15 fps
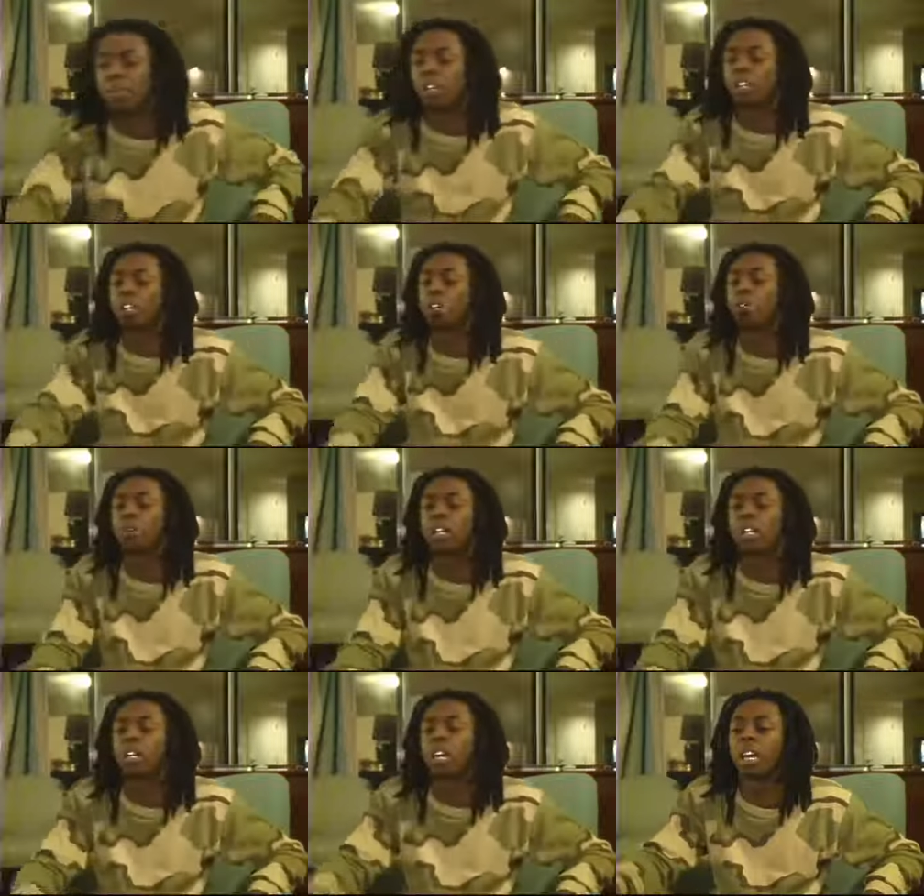him. I know
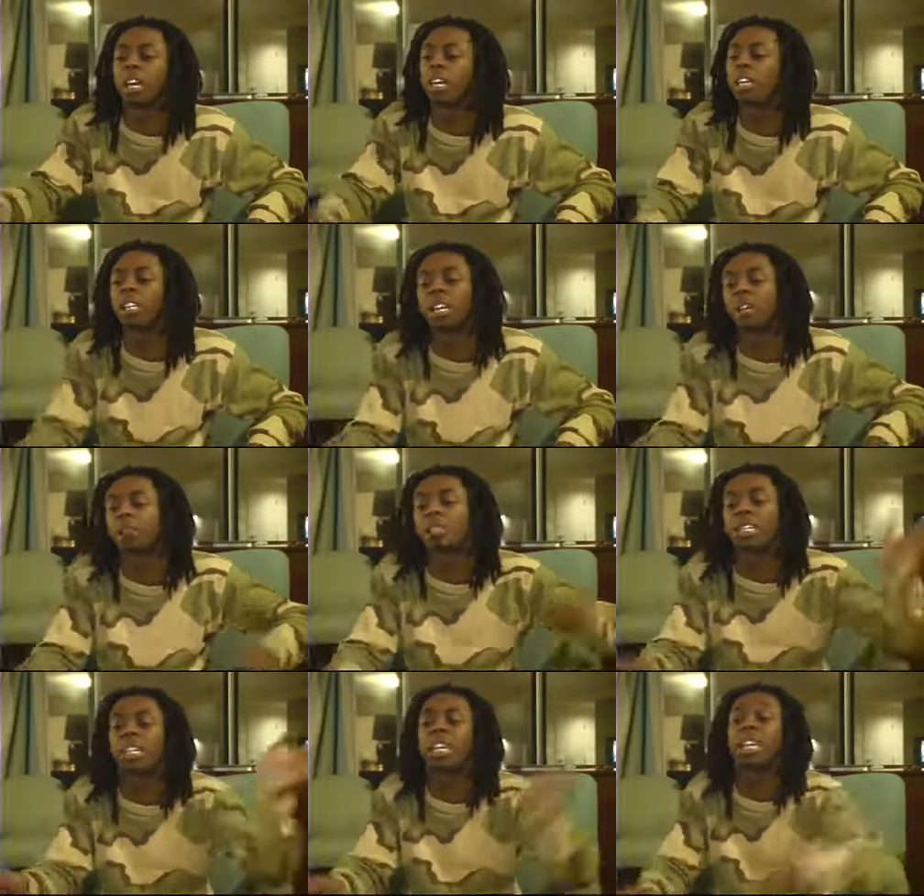where you at. You know what I'm
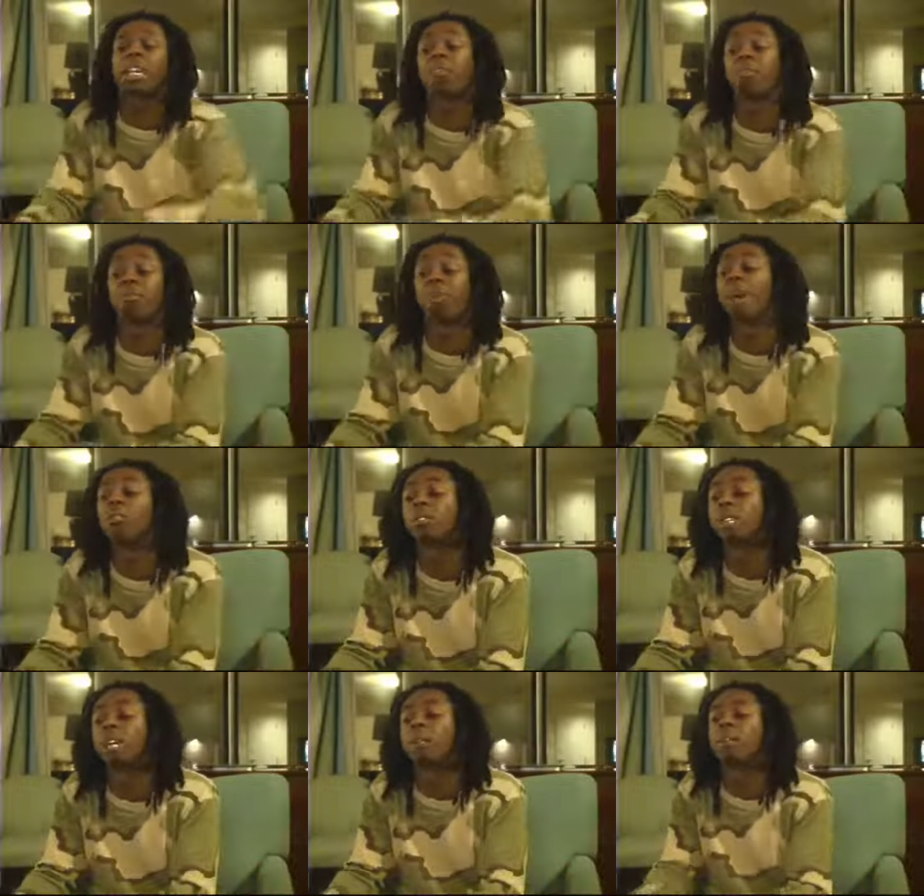saying? It ain't even
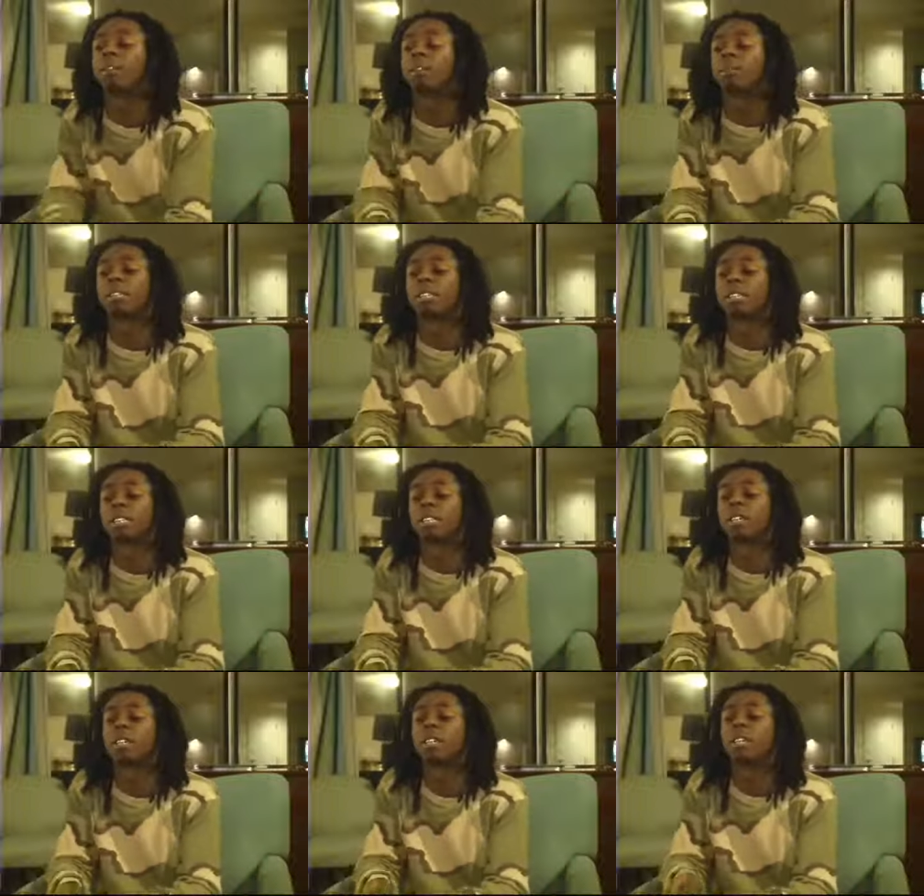about that, but I'm just
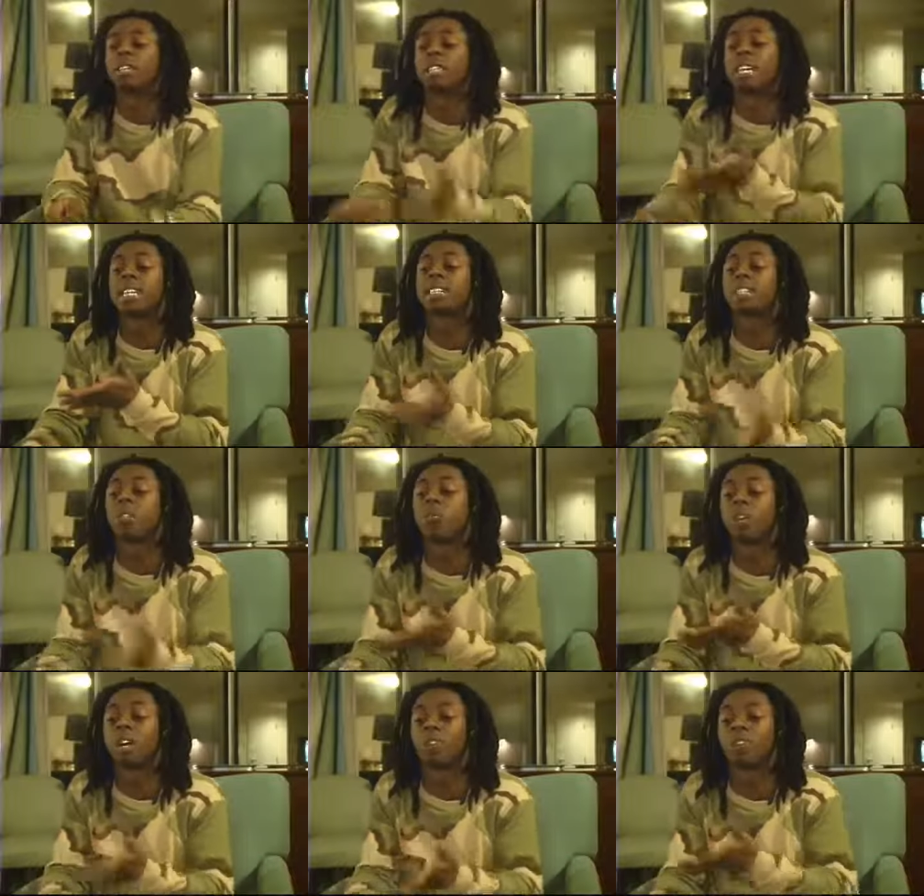saying that's the
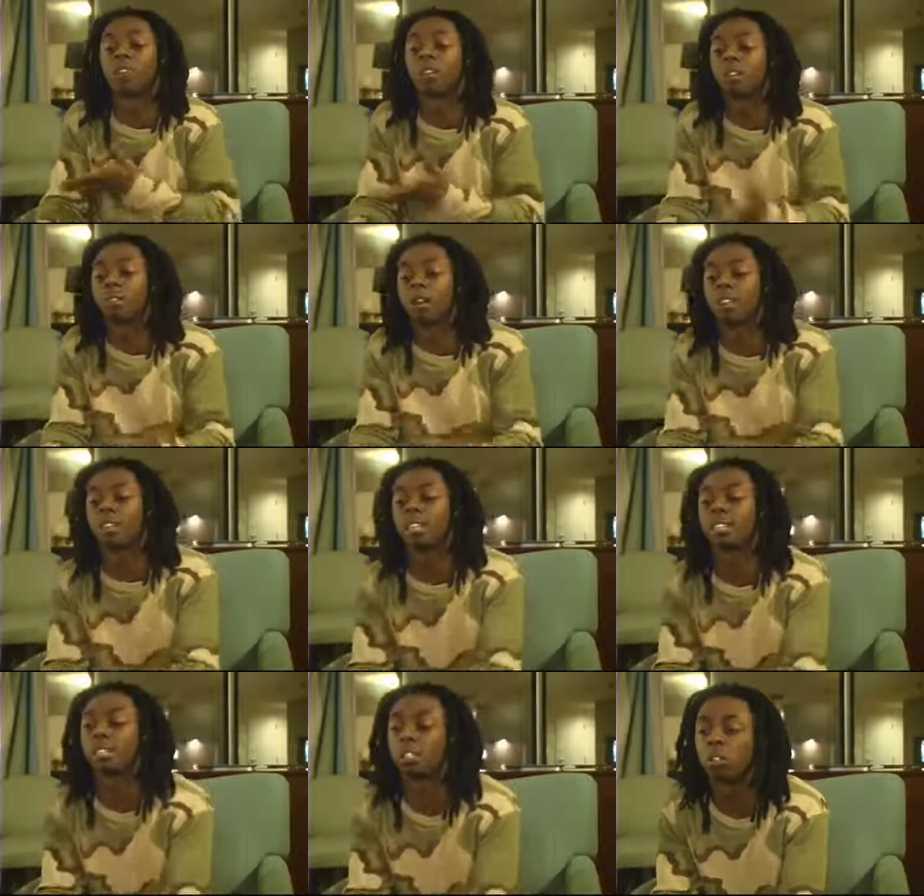way I feel about
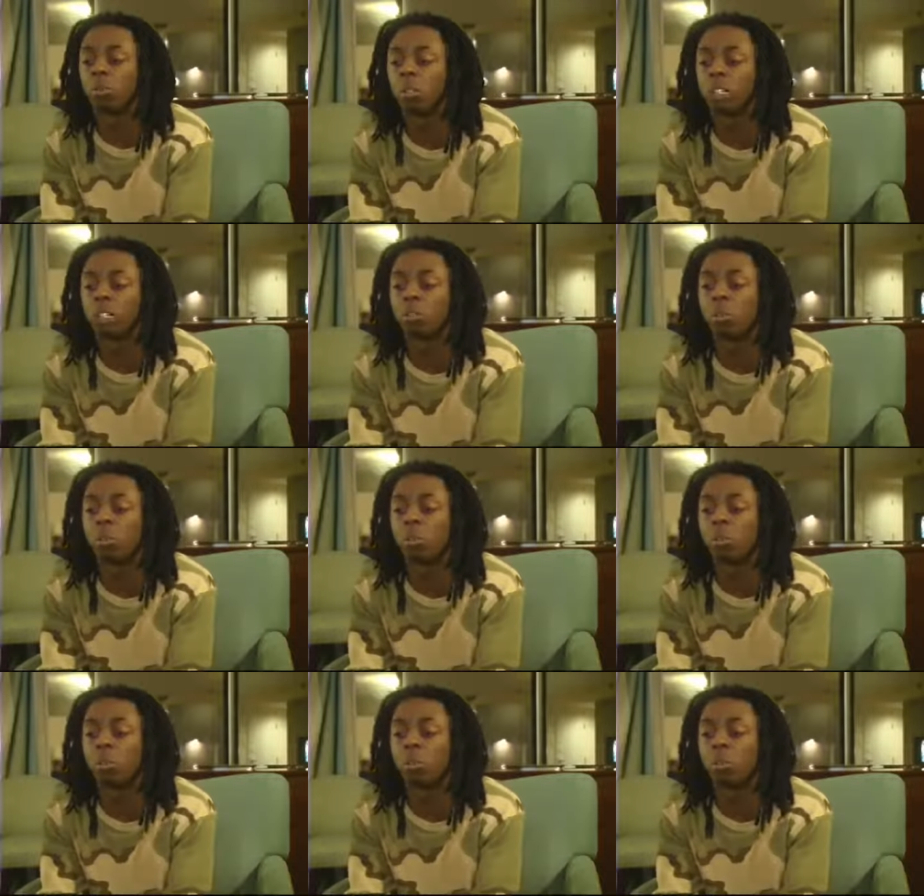that situation.